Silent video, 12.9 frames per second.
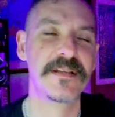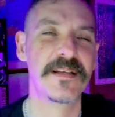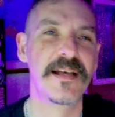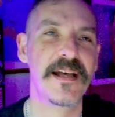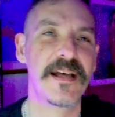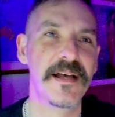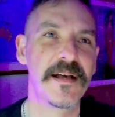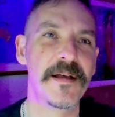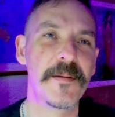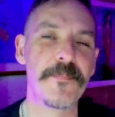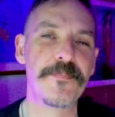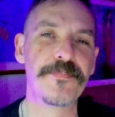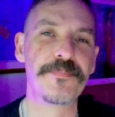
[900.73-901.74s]

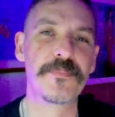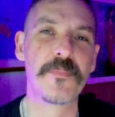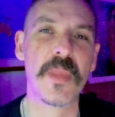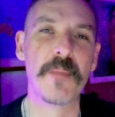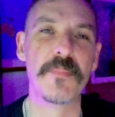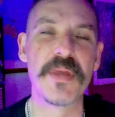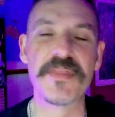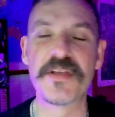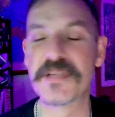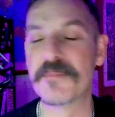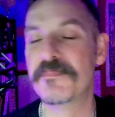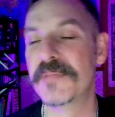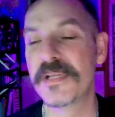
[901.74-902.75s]
But there's
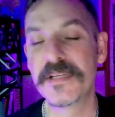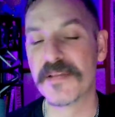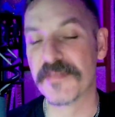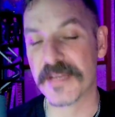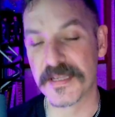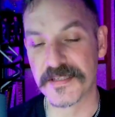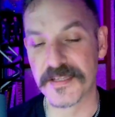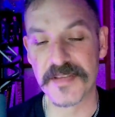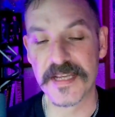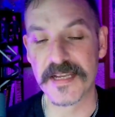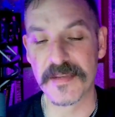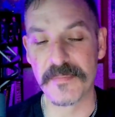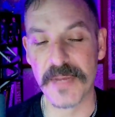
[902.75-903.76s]
a million things you
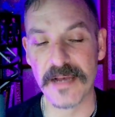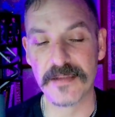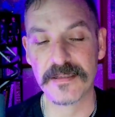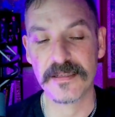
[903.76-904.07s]
think about.